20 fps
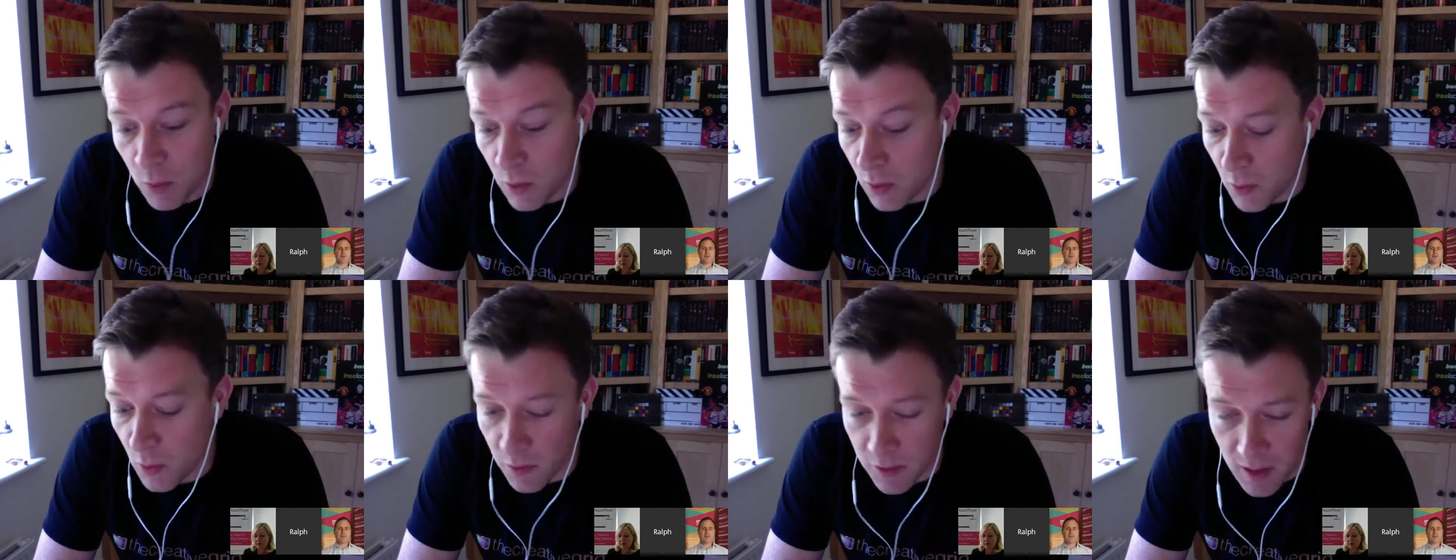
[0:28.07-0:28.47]

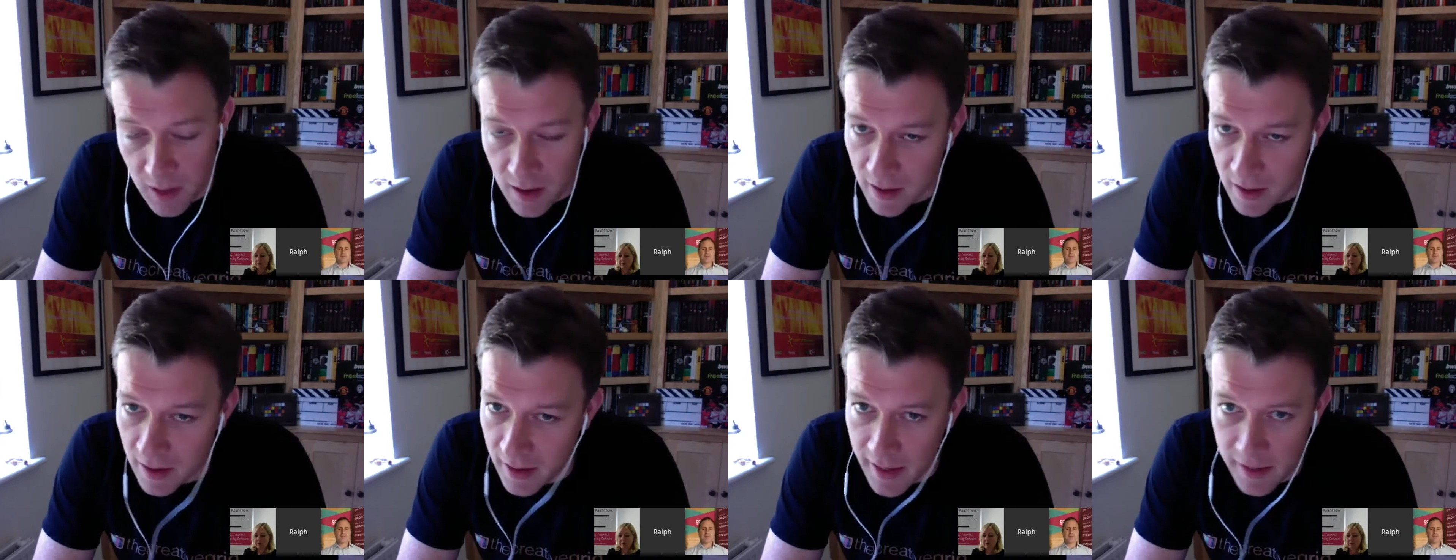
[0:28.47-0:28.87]
we want to
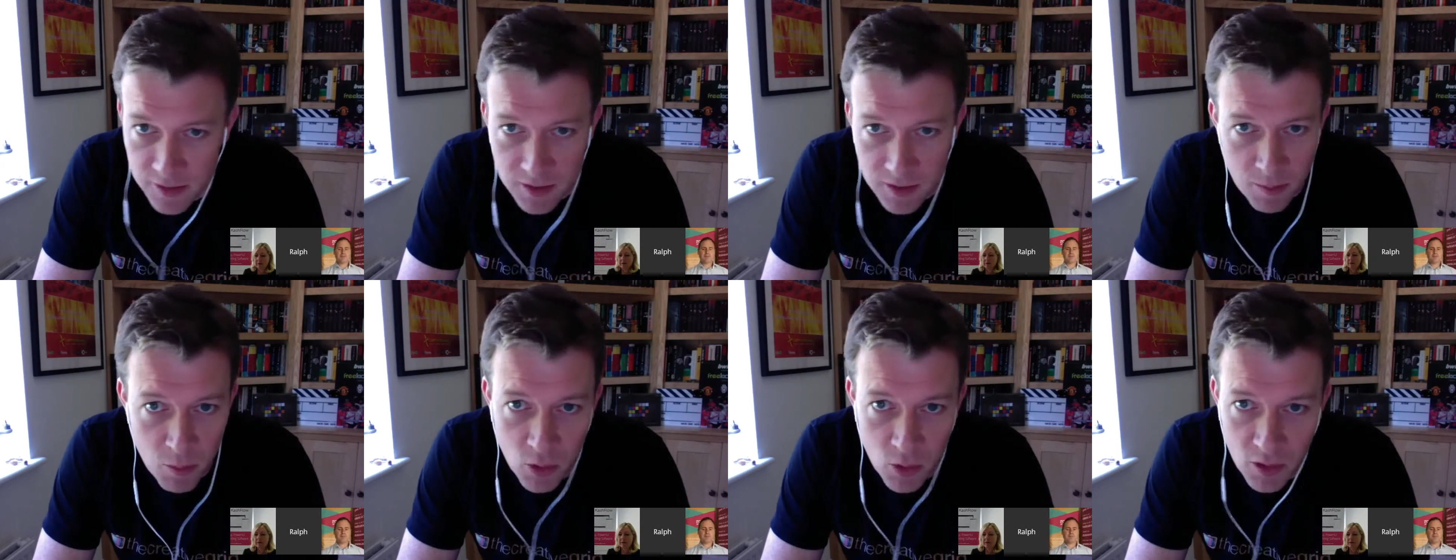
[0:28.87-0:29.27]
hire
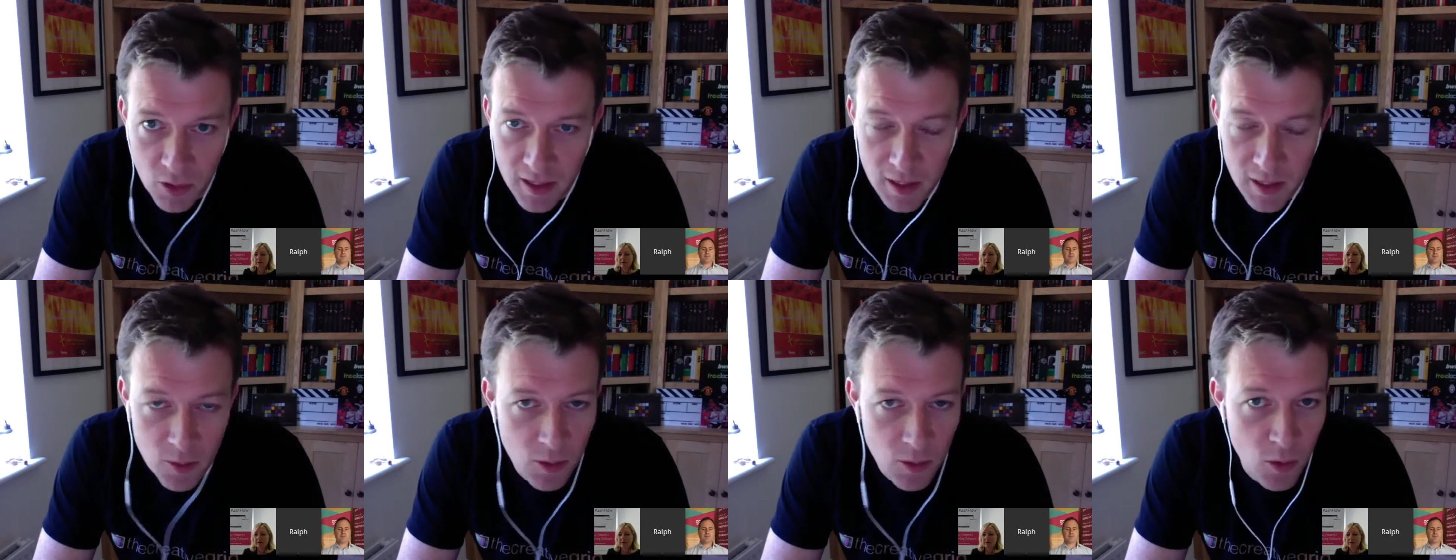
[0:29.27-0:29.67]

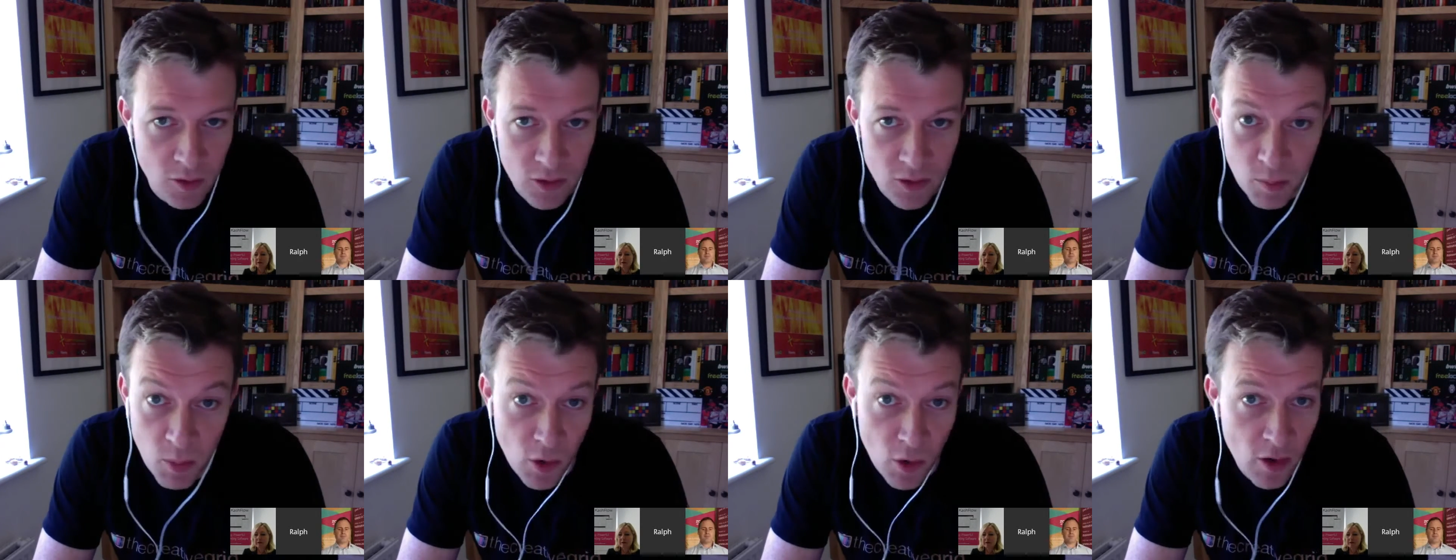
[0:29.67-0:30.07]
somebody, we want
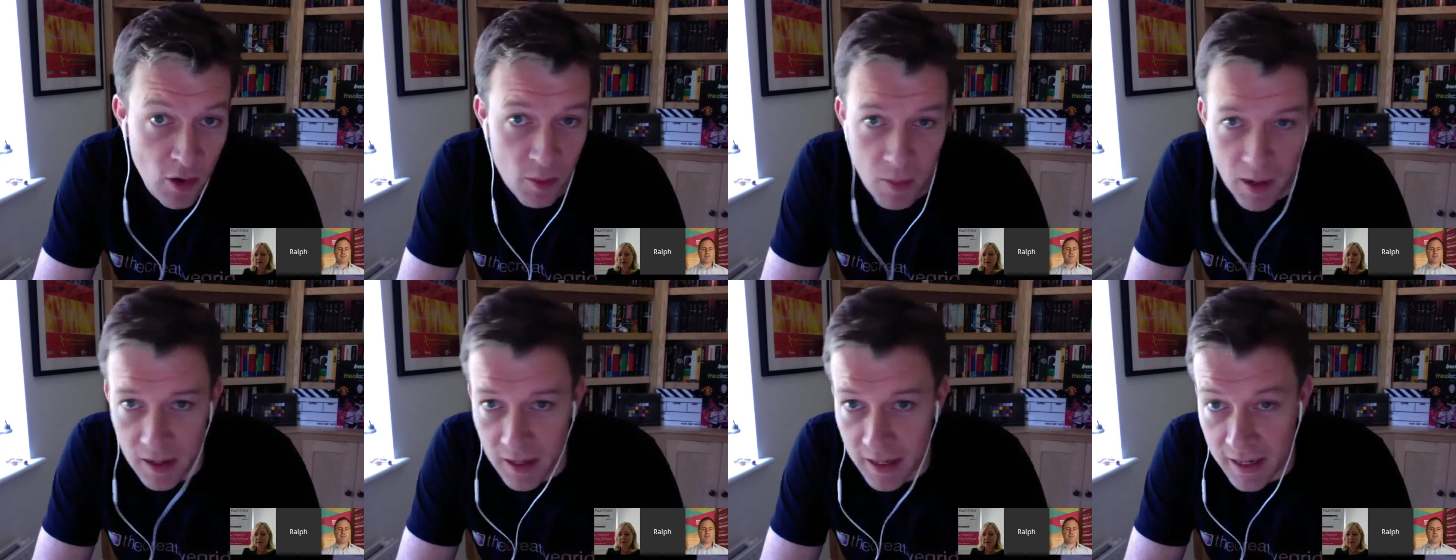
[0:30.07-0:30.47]
to borrow
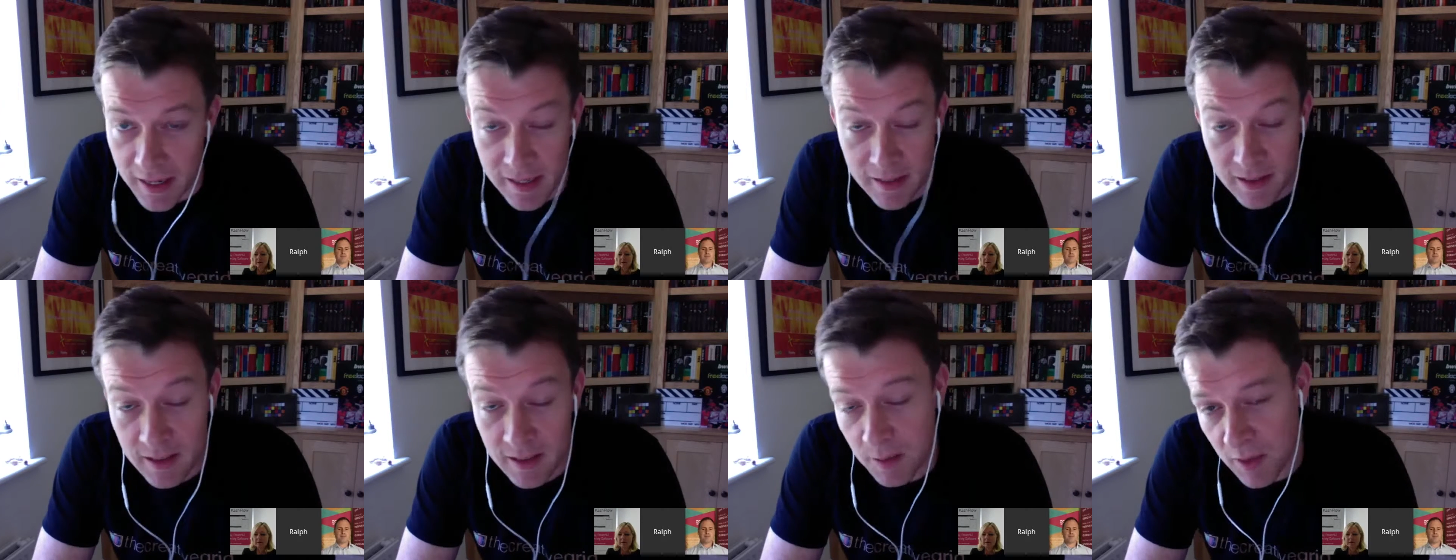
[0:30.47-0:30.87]

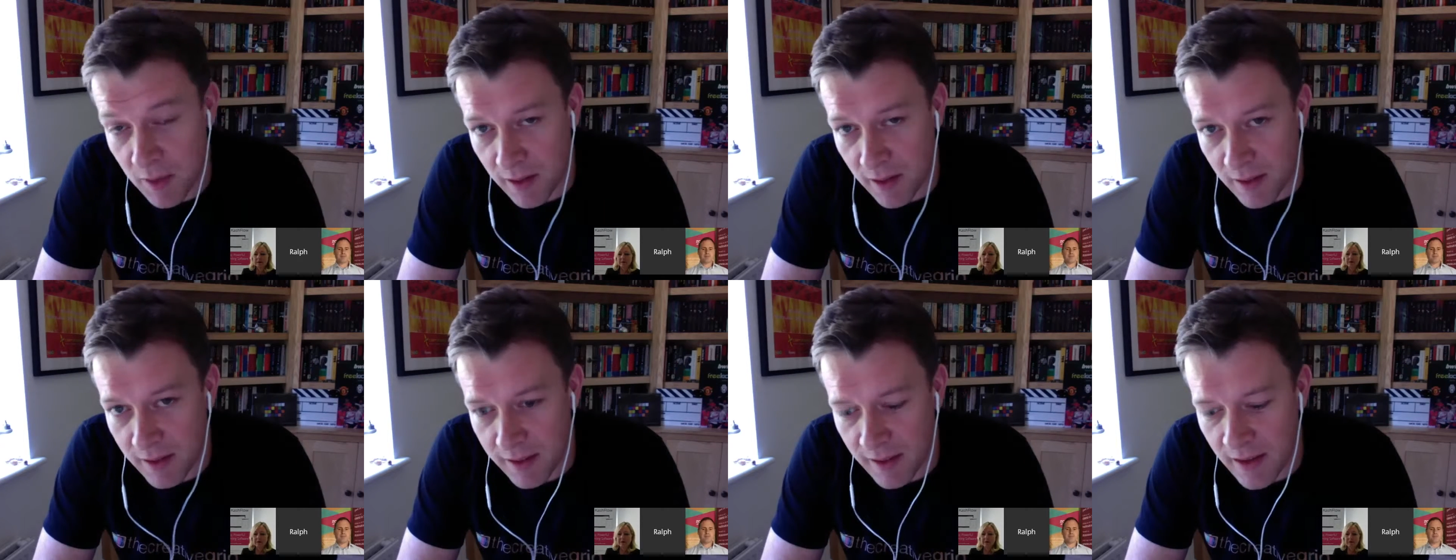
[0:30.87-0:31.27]
money, something
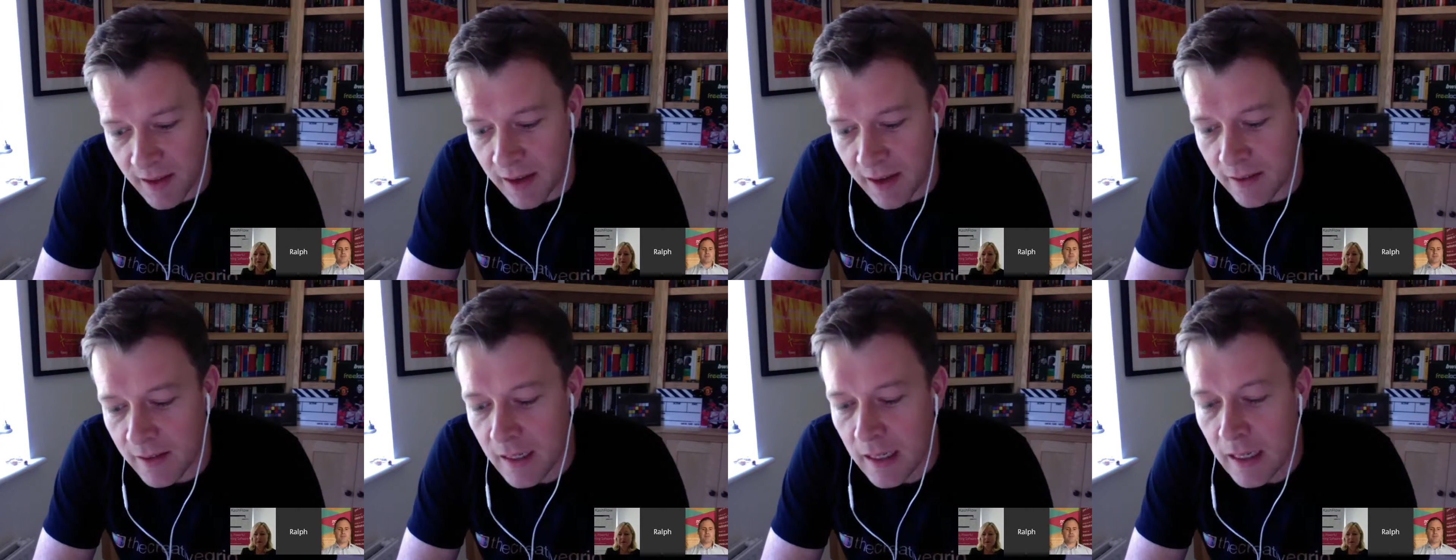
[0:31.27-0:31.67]
like
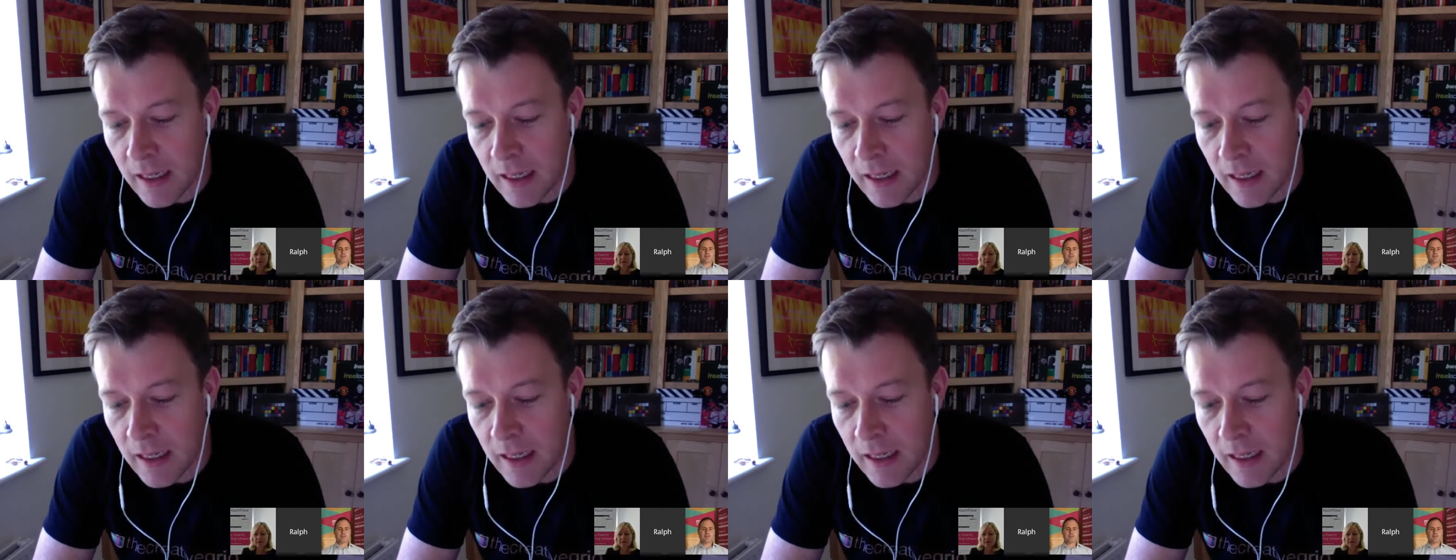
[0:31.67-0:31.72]
that,